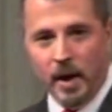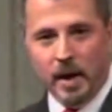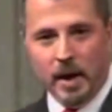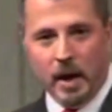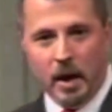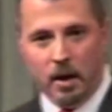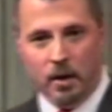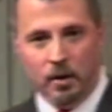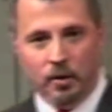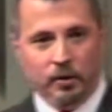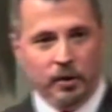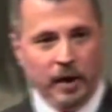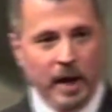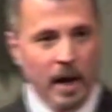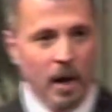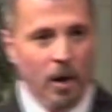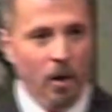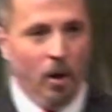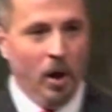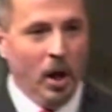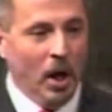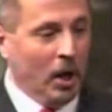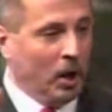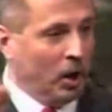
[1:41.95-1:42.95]

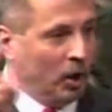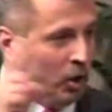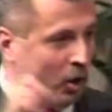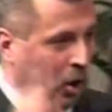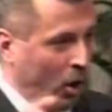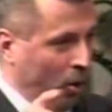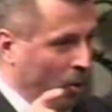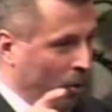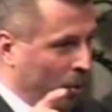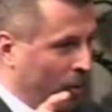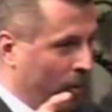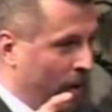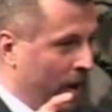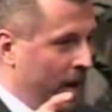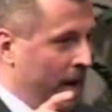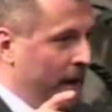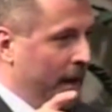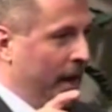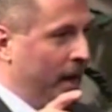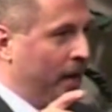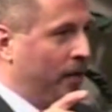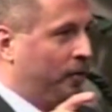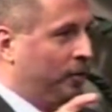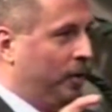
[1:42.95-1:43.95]
until you,
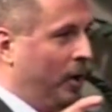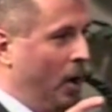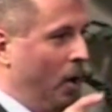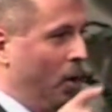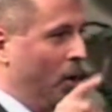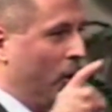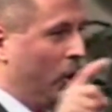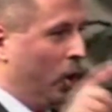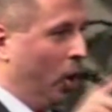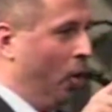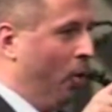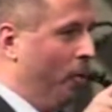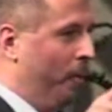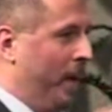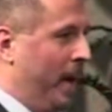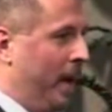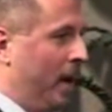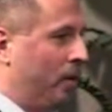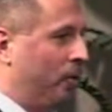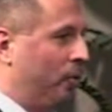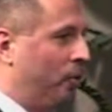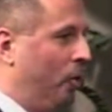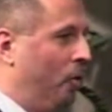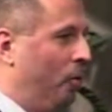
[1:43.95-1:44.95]
until you be
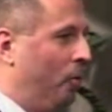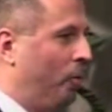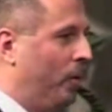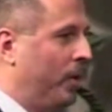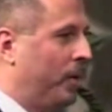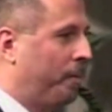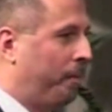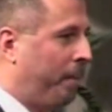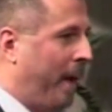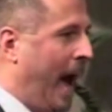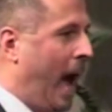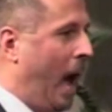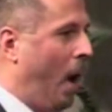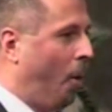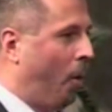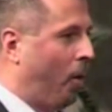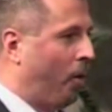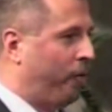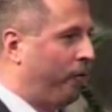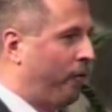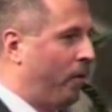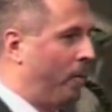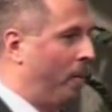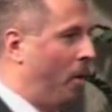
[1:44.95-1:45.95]
endued with
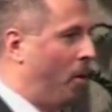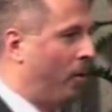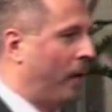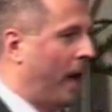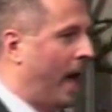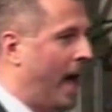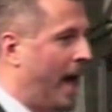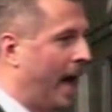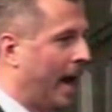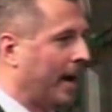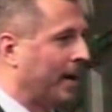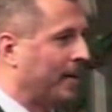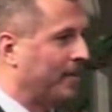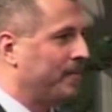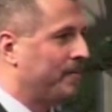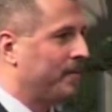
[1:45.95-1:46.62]
power from on high.